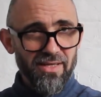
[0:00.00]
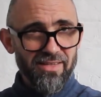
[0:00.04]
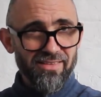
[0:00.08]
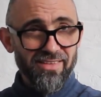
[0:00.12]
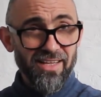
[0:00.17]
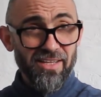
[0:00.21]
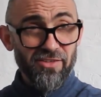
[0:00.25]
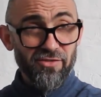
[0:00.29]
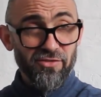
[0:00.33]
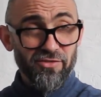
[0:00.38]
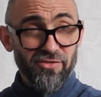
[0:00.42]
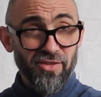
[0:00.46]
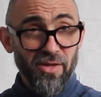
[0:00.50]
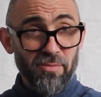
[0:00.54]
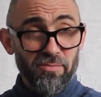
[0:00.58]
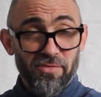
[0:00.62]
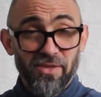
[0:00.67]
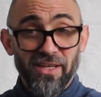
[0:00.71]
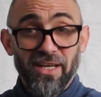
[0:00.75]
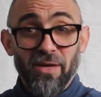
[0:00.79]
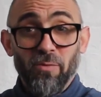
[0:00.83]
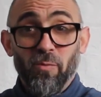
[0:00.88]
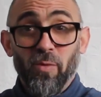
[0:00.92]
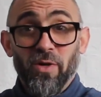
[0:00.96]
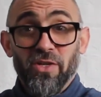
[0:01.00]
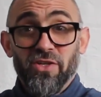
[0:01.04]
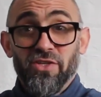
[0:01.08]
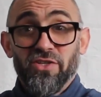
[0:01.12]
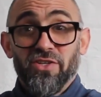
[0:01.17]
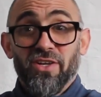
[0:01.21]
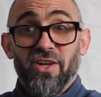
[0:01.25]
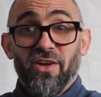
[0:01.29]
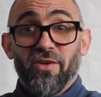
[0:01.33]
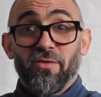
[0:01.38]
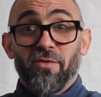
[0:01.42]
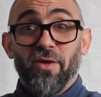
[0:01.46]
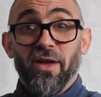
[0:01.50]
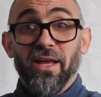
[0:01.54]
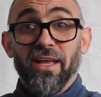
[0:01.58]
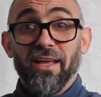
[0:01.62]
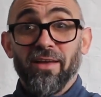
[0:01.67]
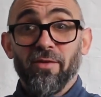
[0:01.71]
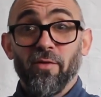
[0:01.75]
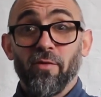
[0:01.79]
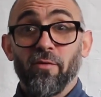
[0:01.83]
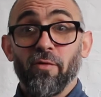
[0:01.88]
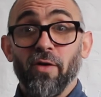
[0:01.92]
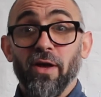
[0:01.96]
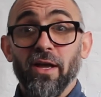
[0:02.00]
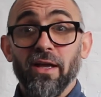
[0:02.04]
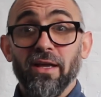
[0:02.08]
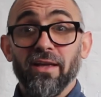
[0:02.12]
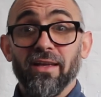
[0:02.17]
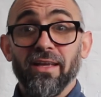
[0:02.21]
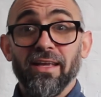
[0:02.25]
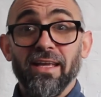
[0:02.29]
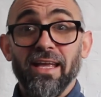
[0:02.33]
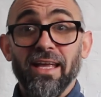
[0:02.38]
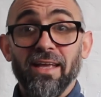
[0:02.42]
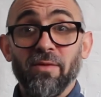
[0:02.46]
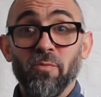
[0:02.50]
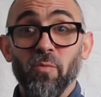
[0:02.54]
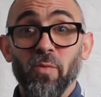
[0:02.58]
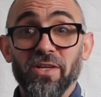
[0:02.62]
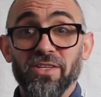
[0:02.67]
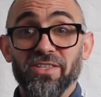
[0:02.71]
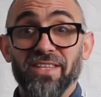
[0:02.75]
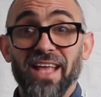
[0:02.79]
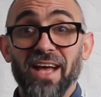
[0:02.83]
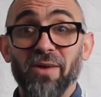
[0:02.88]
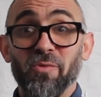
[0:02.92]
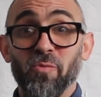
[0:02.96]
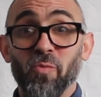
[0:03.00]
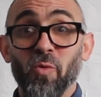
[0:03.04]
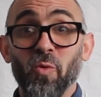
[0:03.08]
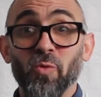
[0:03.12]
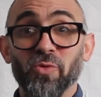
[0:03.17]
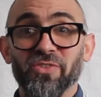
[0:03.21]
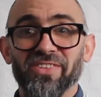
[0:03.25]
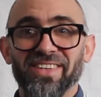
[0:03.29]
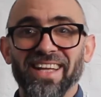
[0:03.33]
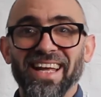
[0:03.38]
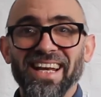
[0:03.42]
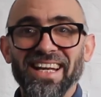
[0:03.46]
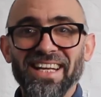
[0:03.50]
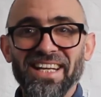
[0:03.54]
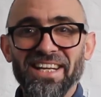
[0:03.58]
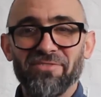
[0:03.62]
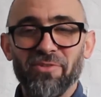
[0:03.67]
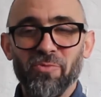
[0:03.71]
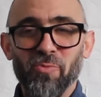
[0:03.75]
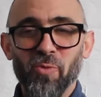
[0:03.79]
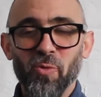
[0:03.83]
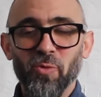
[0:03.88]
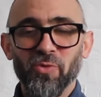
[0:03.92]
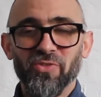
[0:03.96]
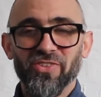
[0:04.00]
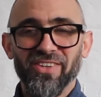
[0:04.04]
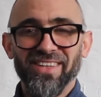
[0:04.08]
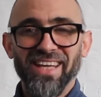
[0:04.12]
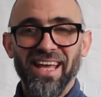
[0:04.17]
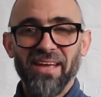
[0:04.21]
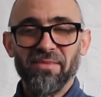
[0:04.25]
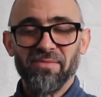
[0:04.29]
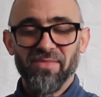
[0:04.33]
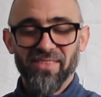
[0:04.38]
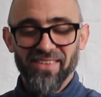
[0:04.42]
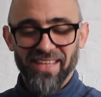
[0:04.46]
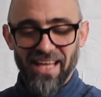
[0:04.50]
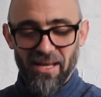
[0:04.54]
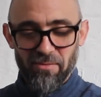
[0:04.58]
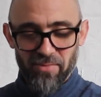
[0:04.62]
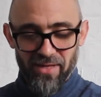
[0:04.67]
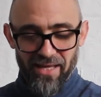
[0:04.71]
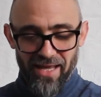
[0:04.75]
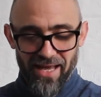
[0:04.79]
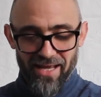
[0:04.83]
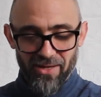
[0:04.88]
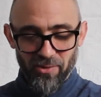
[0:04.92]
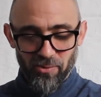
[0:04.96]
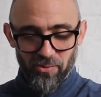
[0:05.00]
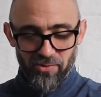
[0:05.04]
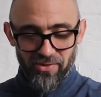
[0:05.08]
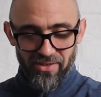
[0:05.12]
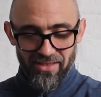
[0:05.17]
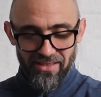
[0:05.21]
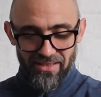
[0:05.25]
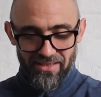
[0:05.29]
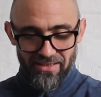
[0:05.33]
there's something in which that water, that living water, can be held.